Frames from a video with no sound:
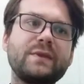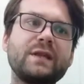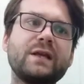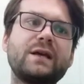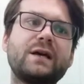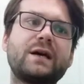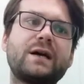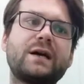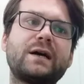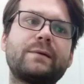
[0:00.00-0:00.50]

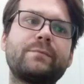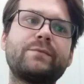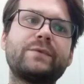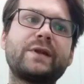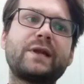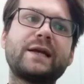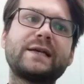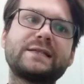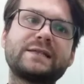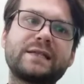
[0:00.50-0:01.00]
The
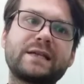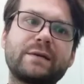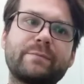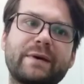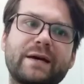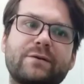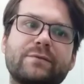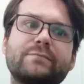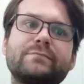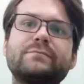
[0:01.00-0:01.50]
nice thing
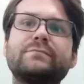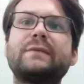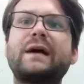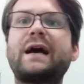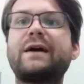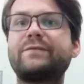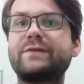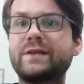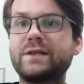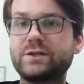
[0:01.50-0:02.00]
about
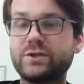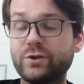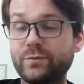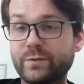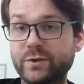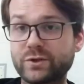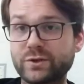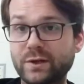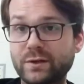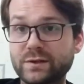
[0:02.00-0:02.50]
having the 2
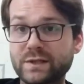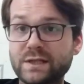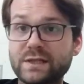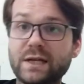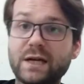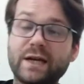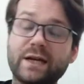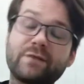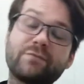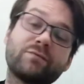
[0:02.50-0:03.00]
patrols is that
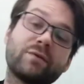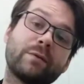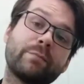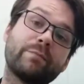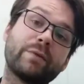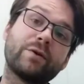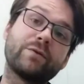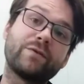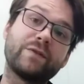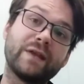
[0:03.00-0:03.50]
I can run
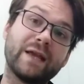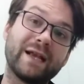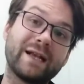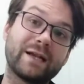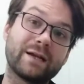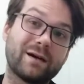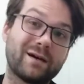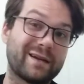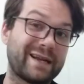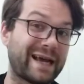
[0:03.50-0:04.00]
both the
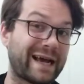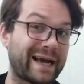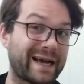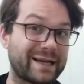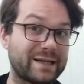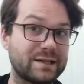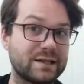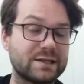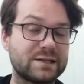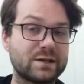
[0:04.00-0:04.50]
Incarn
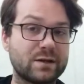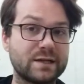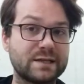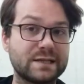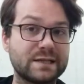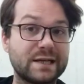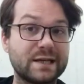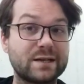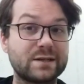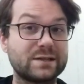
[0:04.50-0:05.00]
and the
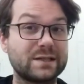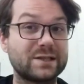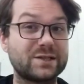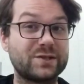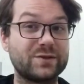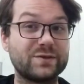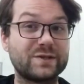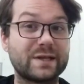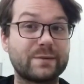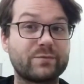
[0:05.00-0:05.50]
Solitaire because it's
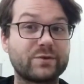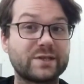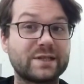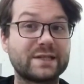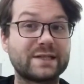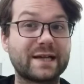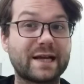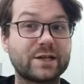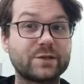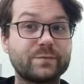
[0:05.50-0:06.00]
2 separate
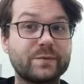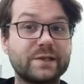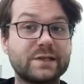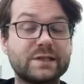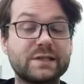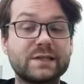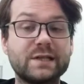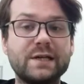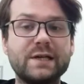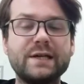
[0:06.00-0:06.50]

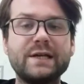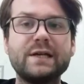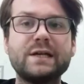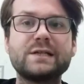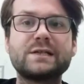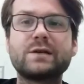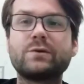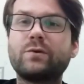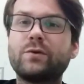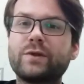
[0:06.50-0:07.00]
detachments.
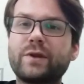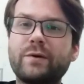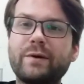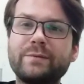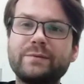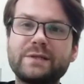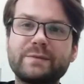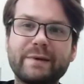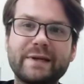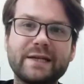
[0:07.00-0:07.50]
So although I'm
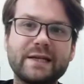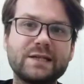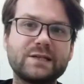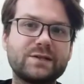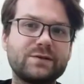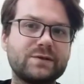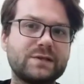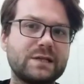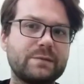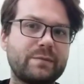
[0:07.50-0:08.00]
spending
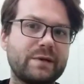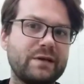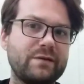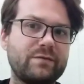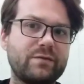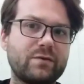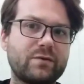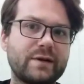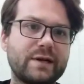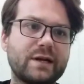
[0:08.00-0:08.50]
2 CP
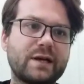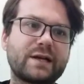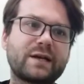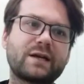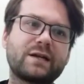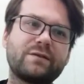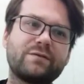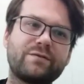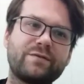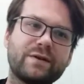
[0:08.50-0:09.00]
for it, I
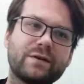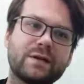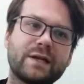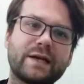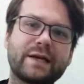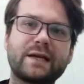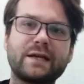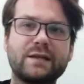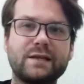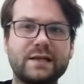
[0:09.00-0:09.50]
kind of feel
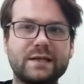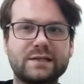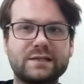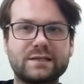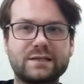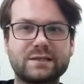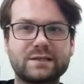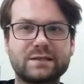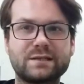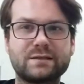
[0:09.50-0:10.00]
like in
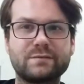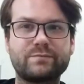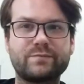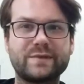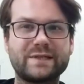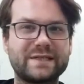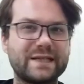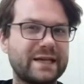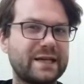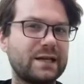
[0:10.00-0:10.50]
this
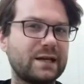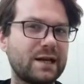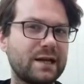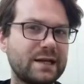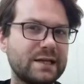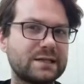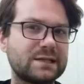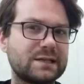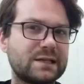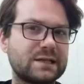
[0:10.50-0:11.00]
particular
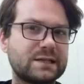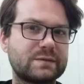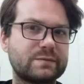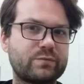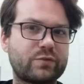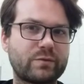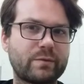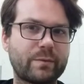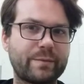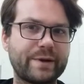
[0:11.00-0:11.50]
list it's
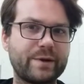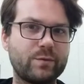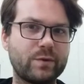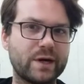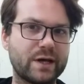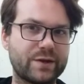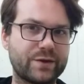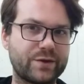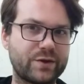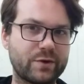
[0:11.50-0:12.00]
probably
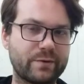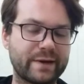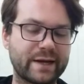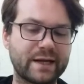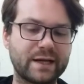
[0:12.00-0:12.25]
worth doing.